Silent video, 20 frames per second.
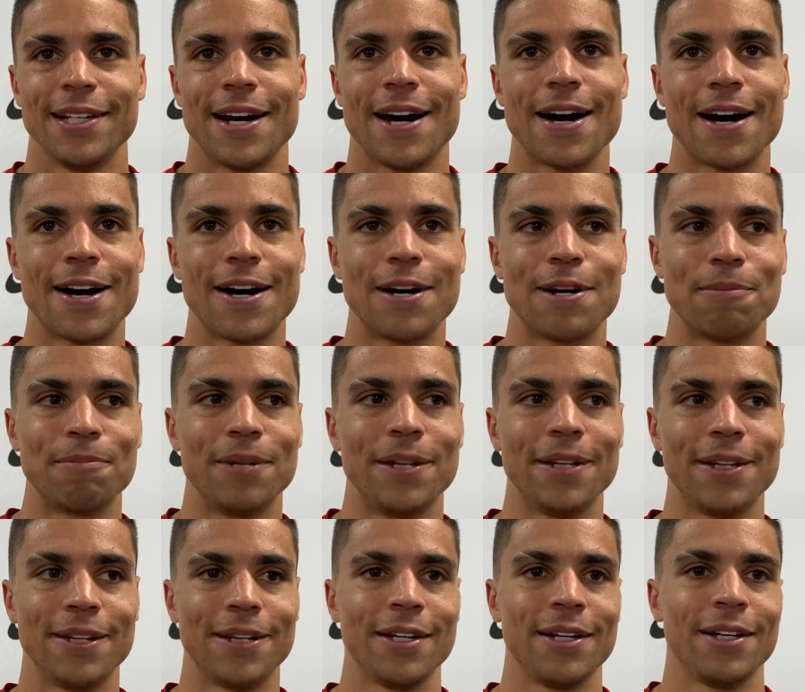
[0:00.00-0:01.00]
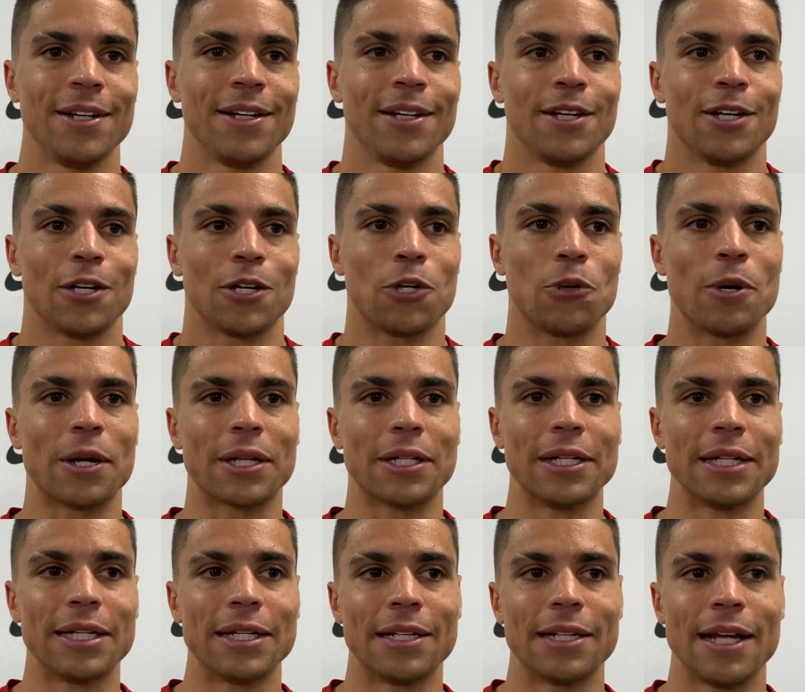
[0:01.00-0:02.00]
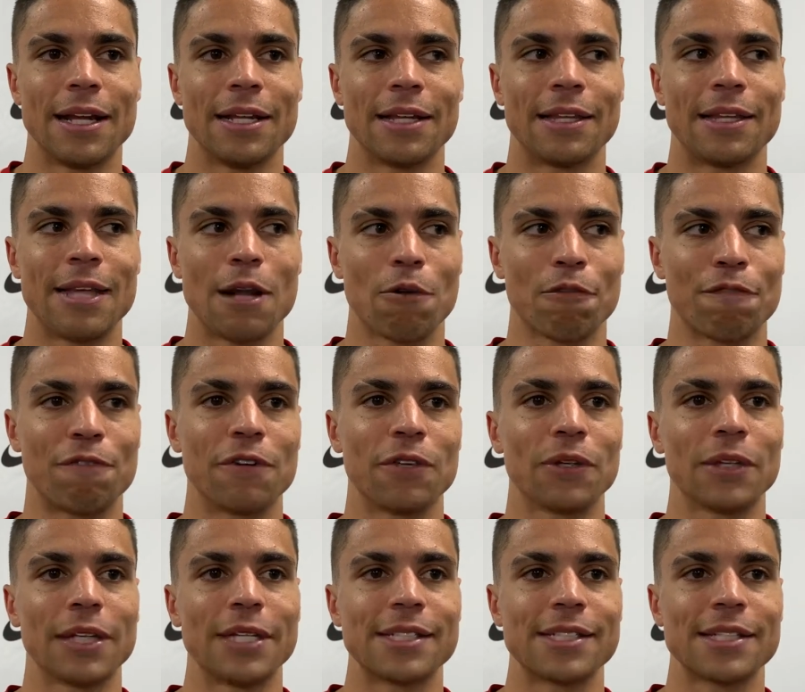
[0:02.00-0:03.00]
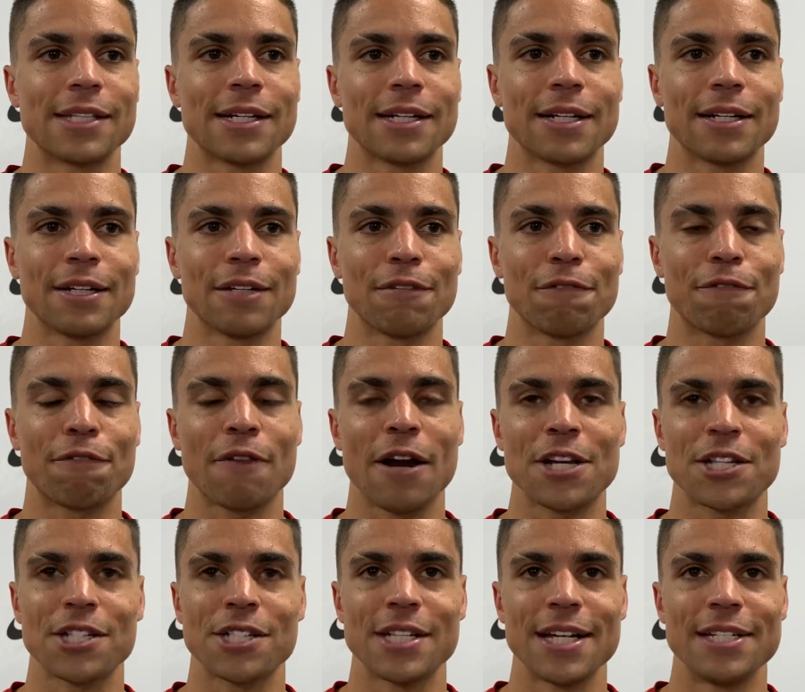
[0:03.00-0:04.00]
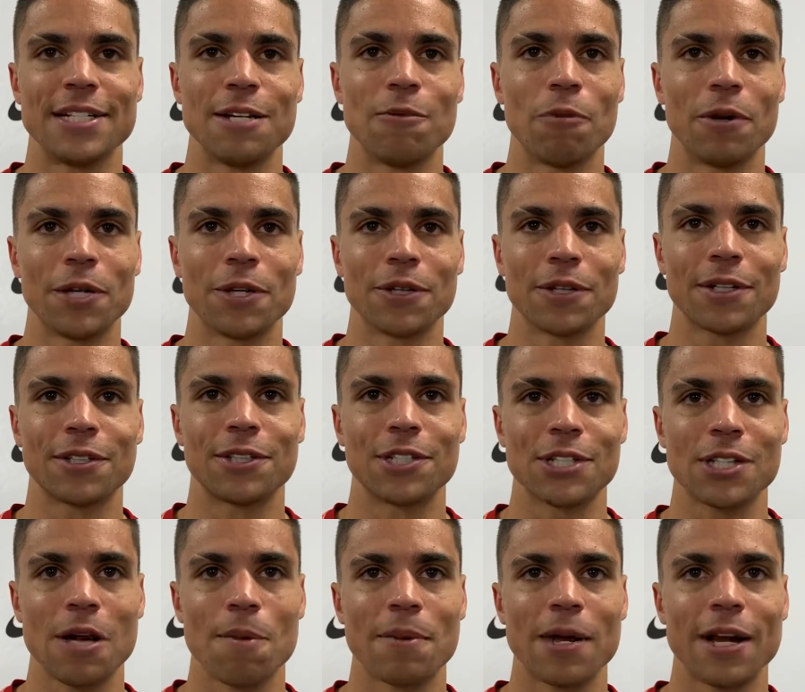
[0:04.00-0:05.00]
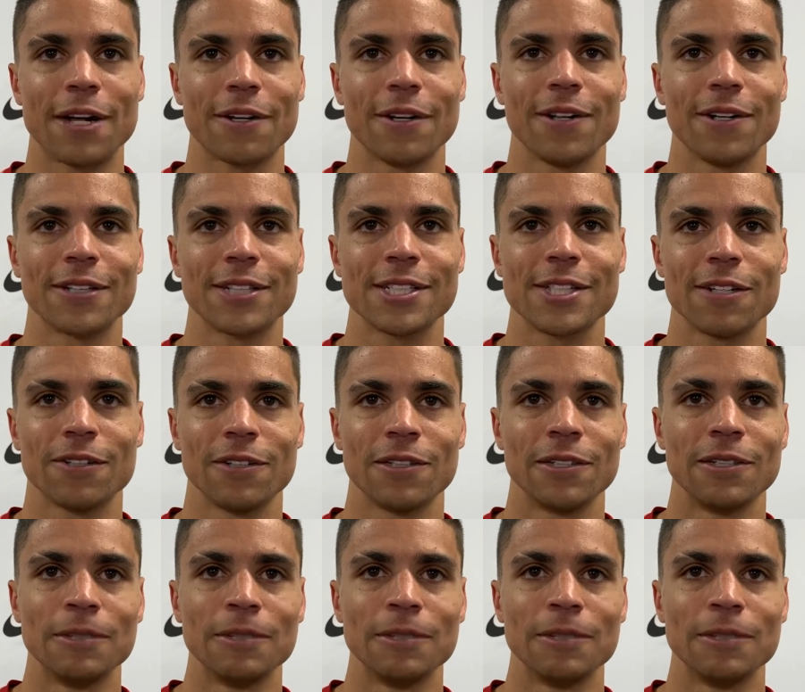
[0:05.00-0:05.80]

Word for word: Um, quickly and, and they don't feel as uh, fresh as they did when you're just coming out of college. So yeah.